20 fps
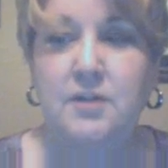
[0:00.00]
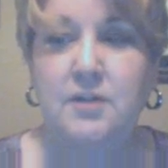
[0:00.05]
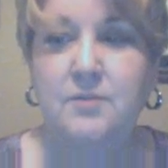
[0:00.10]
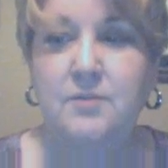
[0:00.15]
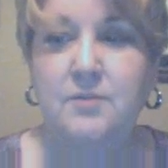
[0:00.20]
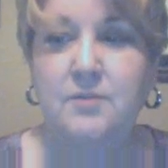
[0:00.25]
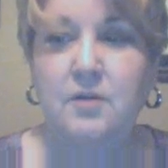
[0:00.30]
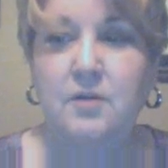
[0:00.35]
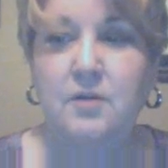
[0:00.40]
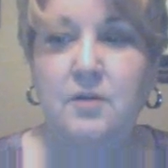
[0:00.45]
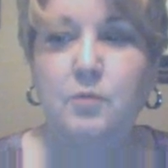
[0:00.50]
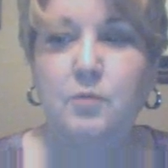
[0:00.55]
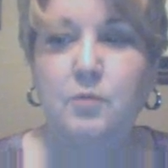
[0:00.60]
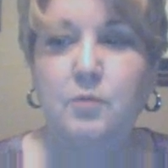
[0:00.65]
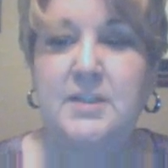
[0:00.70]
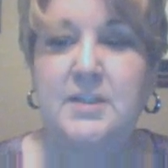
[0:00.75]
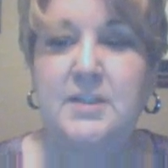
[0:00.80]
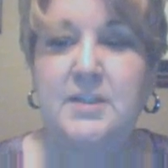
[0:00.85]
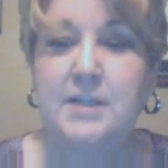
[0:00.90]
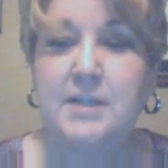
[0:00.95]
so there will be
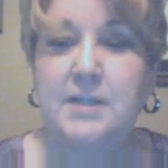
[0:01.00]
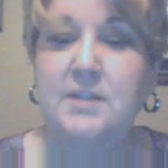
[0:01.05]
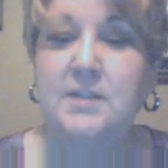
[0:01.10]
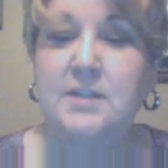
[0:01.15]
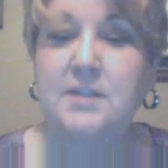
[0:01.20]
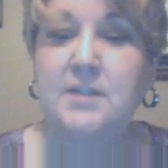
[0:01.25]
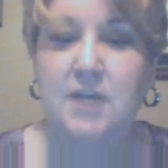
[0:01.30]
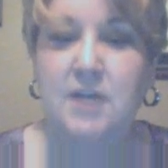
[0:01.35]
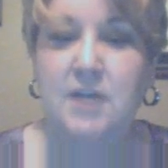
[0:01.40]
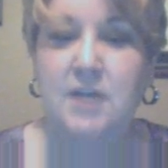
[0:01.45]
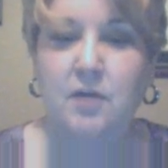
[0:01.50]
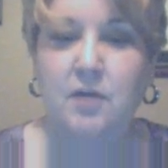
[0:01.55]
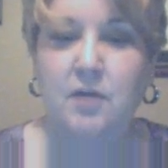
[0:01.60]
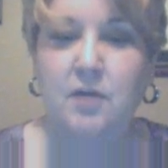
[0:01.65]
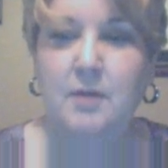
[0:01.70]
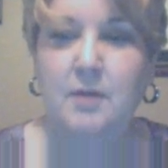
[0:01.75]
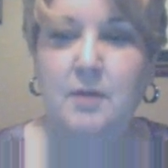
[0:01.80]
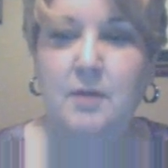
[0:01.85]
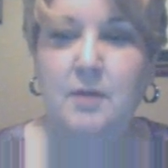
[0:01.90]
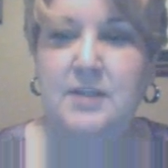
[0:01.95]
6 diagram
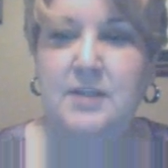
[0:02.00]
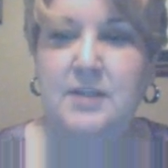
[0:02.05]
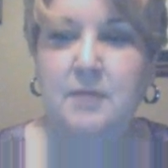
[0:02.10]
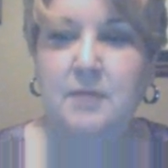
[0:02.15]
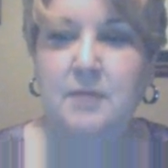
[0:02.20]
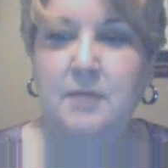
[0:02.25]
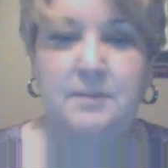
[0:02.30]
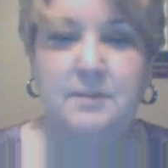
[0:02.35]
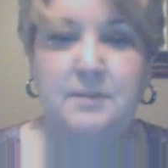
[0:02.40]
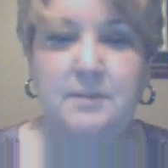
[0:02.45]
exams.